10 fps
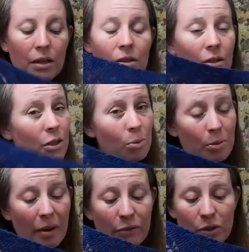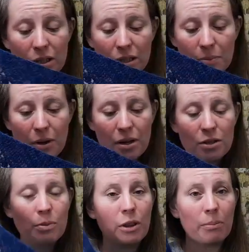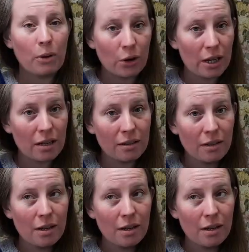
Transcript: So this was my first experience with blocking